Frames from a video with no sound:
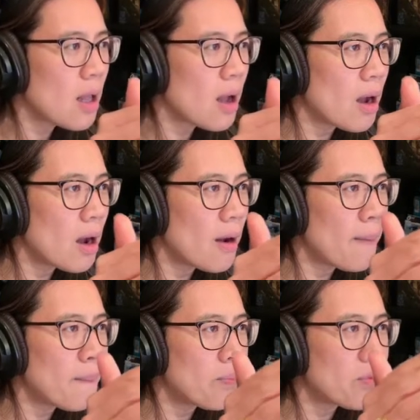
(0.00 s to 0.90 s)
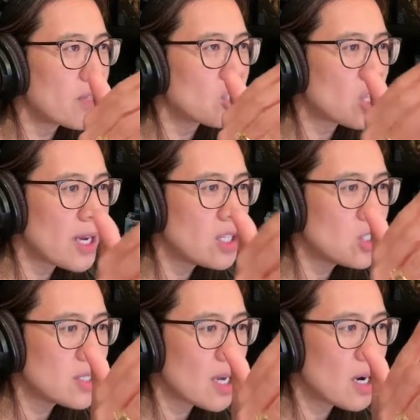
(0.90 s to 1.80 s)
The
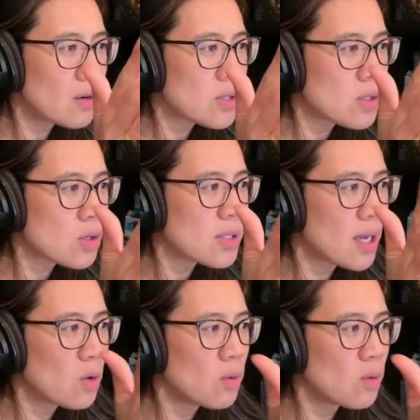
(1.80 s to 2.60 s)
changes are associated